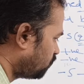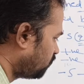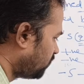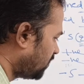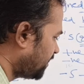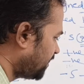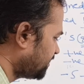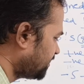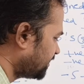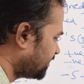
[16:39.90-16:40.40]

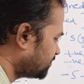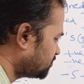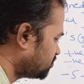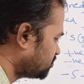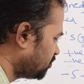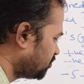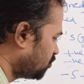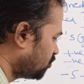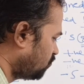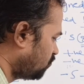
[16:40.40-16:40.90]
1,
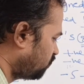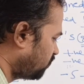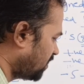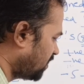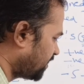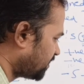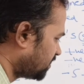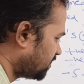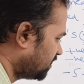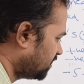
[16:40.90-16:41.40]
0,
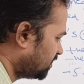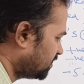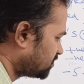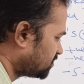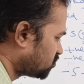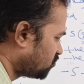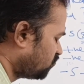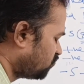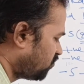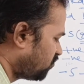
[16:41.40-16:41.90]
1.
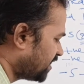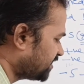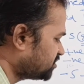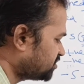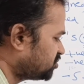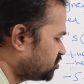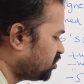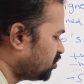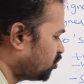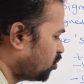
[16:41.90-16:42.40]
So
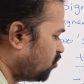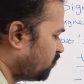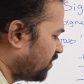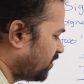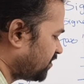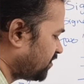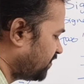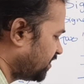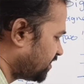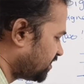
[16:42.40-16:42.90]
1, 0,
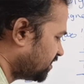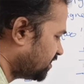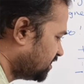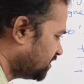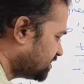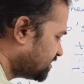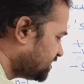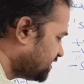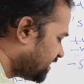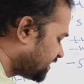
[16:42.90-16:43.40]
1, 1.
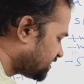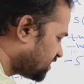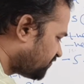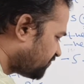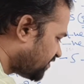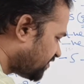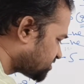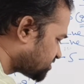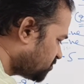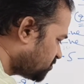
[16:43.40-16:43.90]
Here the
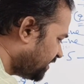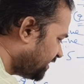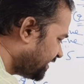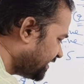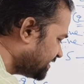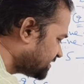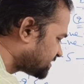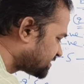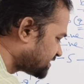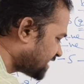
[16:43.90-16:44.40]
first bit
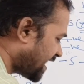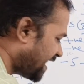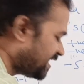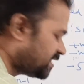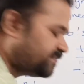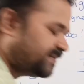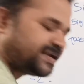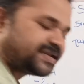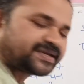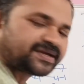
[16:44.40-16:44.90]
is
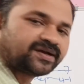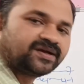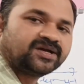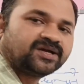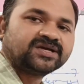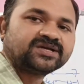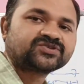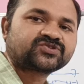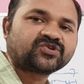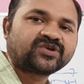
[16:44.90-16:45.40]
sign bit.
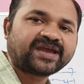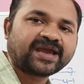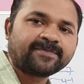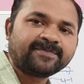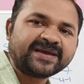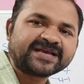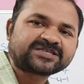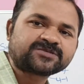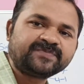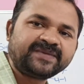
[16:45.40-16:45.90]
So
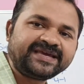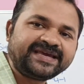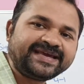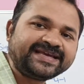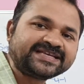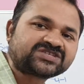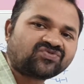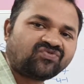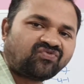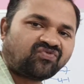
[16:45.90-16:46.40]
MSB
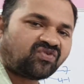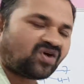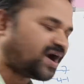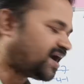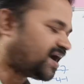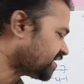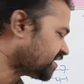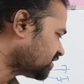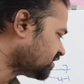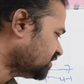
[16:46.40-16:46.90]
is
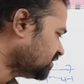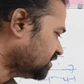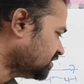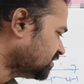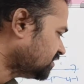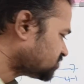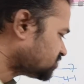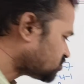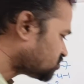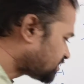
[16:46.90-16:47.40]
1.
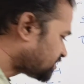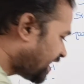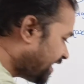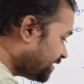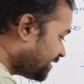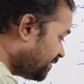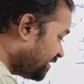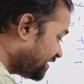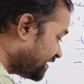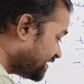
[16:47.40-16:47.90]
So
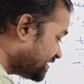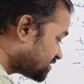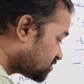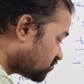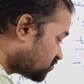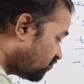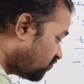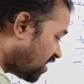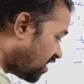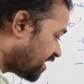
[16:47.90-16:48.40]
sign bit
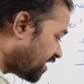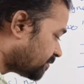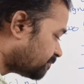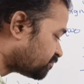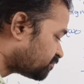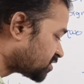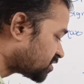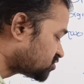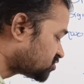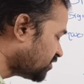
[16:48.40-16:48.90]
is 1.
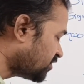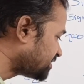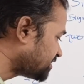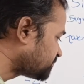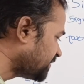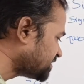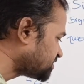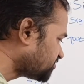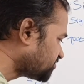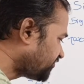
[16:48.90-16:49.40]
So it
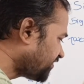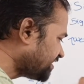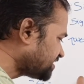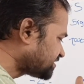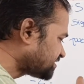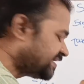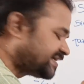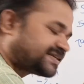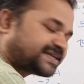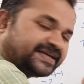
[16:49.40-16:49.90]

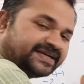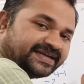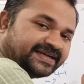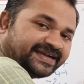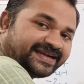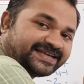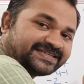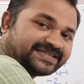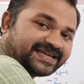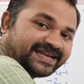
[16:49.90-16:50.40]
specifies that
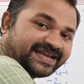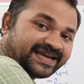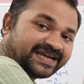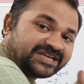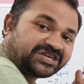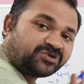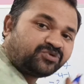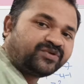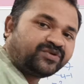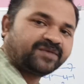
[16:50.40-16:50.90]
it is a
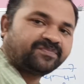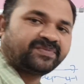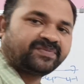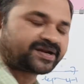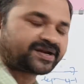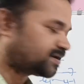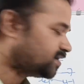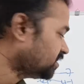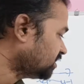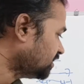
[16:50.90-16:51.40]
negative
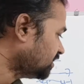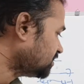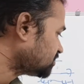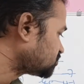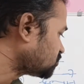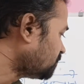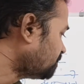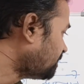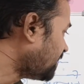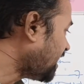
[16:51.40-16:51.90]
number.
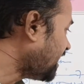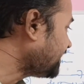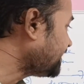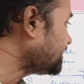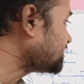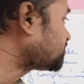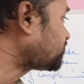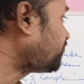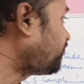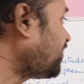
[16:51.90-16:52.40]
So
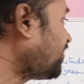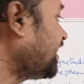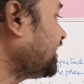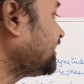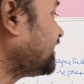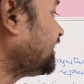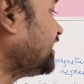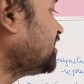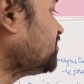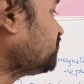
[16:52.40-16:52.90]
minus
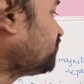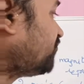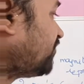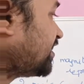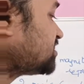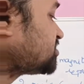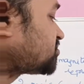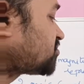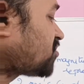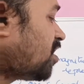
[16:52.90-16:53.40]
5 in
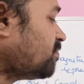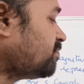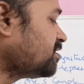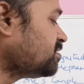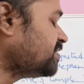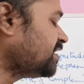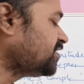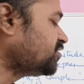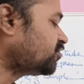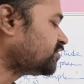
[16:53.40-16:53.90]
1's
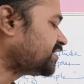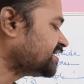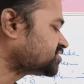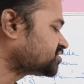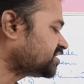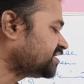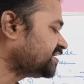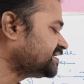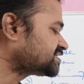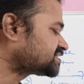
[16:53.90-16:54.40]
complement
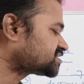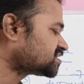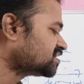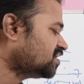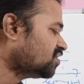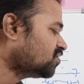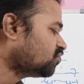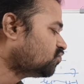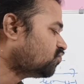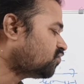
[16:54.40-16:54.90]
notation is
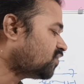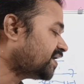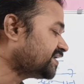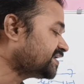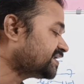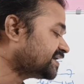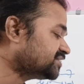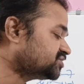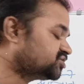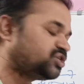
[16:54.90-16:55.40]

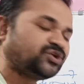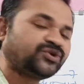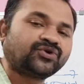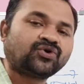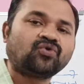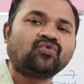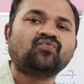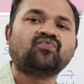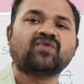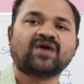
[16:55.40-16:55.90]
1,
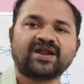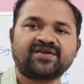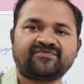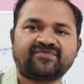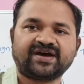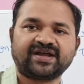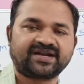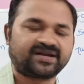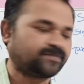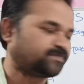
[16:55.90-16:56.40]
0, 1,
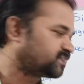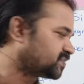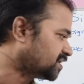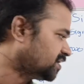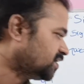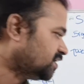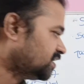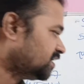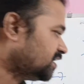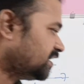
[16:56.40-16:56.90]
1.
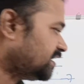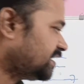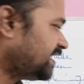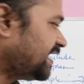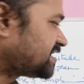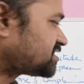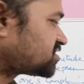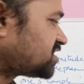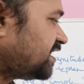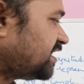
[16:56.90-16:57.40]

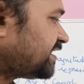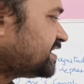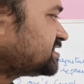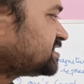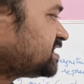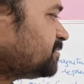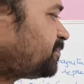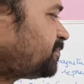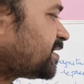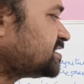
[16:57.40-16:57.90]
Next, let
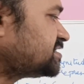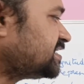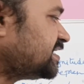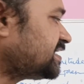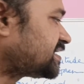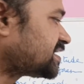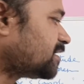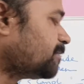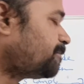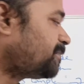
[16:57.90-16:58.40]
us
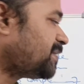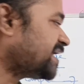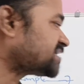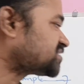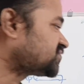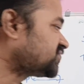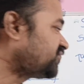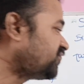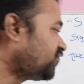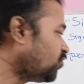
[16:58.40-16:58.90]
represent
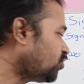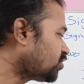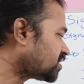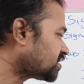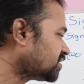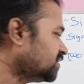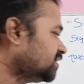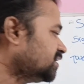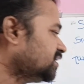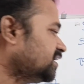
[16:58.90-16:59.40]
plus
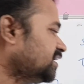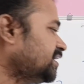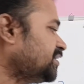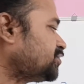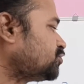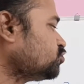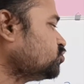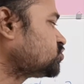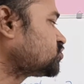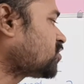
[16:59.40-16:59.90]
4
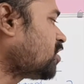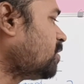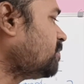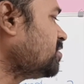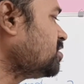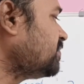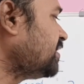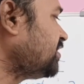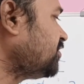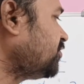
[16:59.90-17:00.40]
in 2's
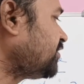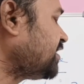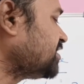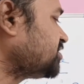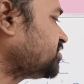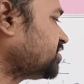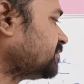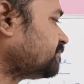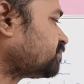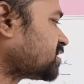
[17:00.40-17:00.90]
complement
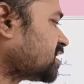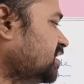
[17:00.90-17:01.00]
notation.